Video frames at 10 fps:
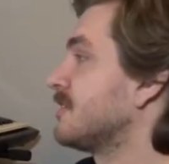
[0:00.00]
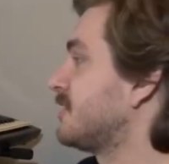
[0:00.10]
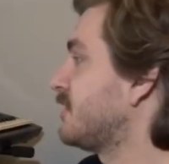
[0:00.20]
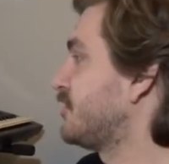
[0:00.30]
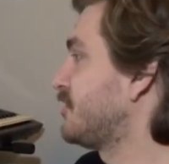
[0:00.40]

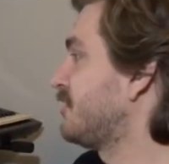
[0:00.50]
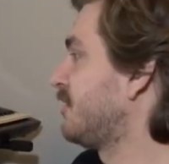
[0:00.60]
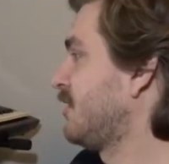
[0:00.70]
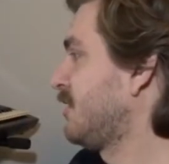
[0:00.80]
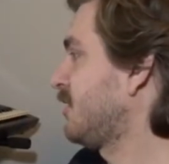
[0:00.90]
decision
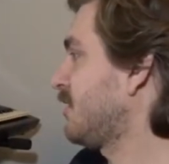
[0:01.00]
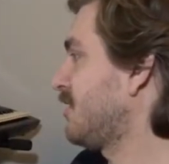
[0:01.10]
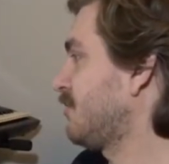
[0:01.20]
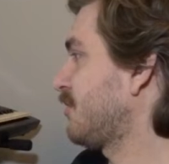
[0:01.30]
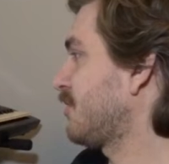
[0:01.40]

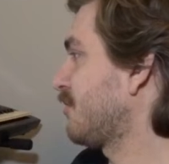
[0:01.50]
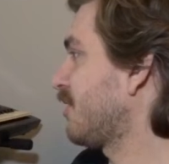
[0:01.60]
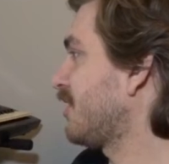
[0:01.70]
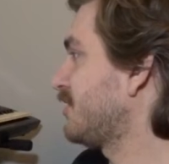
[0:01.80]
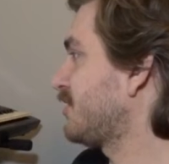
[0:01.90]
with
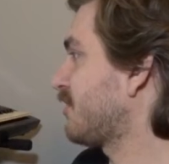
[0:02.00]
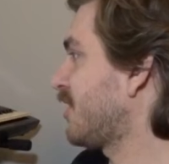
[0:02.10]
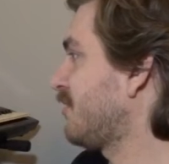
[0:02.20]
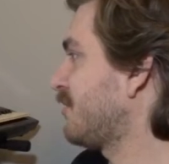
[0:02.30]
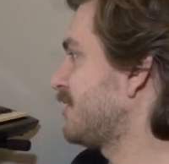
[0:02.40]
garage
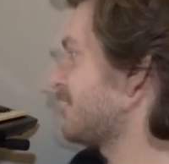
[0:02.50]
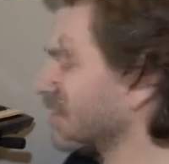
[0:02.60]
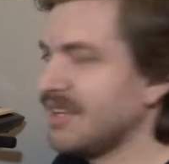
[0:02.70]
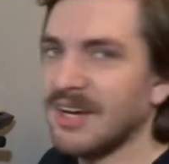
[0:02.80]
drivers.